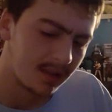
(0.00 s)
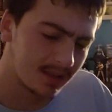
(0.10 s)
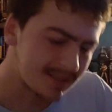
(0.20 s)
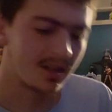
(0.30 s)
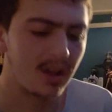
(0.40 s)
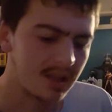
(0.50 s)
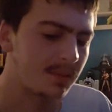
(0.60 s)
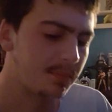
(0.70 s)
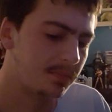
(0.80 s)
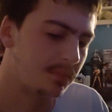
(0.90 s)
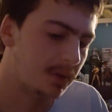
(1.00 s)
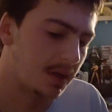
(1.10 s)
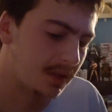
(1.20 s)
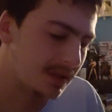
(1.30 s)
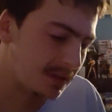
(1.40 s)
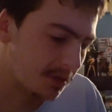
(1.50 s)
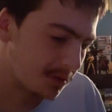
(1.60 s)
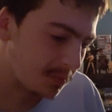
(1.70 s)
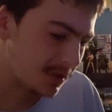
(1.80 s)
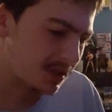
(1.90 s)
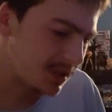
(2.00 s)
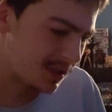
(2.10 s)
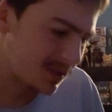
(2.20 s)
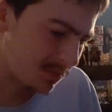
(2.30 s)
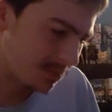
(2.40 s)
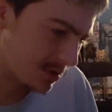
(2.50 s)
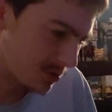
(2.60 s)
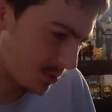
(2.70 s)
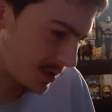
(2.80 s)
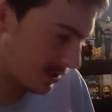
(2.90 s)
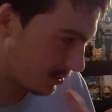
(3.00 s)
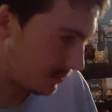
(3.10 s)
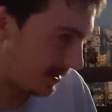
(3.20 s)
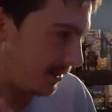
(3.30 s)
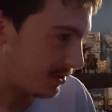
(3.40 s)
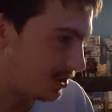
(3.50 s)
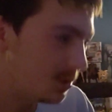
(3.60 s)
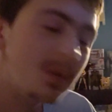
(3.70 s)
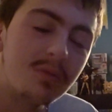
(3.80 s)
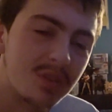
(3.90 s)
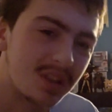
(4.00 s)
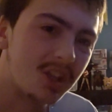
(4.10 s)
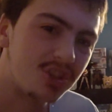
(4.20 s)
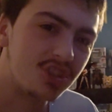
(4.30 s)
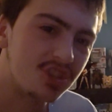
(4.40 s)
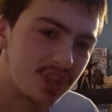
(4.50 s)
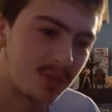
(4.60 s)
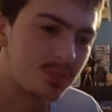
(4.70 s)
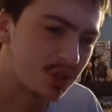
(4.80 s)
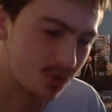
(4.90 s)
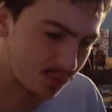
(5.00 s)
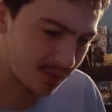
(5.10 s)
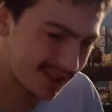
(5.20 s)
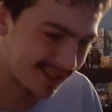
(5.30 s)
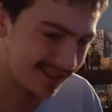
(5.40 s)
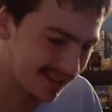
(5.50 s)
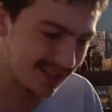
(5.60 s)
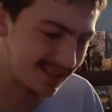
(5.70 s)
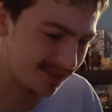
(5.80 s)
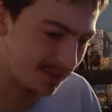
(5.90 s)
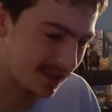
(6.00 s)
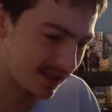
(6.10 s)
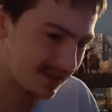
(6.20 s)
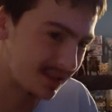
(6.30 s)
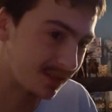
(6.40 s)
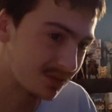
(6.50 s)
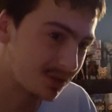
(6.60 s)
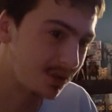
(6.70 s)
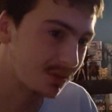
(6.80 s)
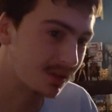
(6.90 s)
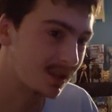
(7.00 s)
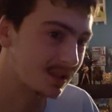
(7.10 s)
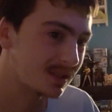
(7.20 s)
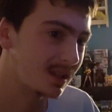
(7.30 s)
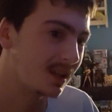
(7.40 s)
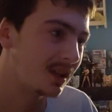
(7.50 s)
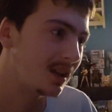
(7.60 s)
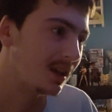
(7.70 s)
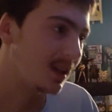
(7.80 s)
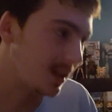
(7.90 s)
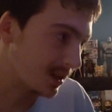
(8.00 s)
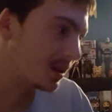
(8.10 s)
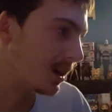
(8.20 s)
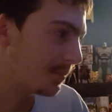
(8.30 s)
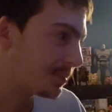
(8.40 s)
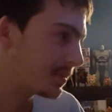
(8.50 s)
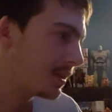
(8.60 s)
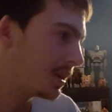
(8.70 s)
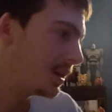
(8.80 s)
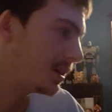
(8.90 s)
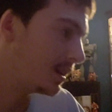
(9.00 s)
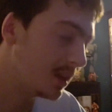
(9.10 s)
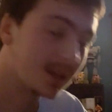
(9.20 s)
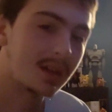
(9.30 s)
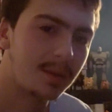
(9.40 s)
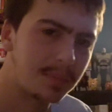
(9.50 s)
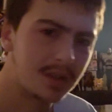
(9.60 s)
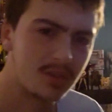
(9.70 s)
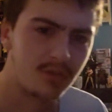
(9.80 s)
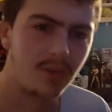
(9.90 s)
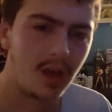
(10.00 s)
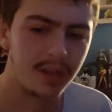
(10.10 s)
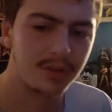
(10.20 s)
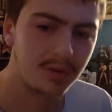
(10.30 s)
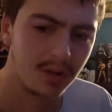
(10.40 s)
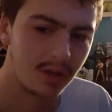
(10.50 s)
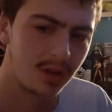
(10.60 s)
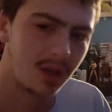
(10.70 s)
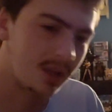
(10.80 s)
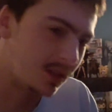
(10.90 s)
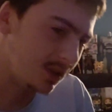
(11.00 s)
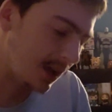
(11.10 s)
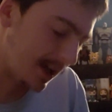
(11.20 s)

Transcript: let's talk. But there, but these stories are about human relationships, and they're really good at doing this. You know, Toothless, Hiccup, Hiccup and his father, and then you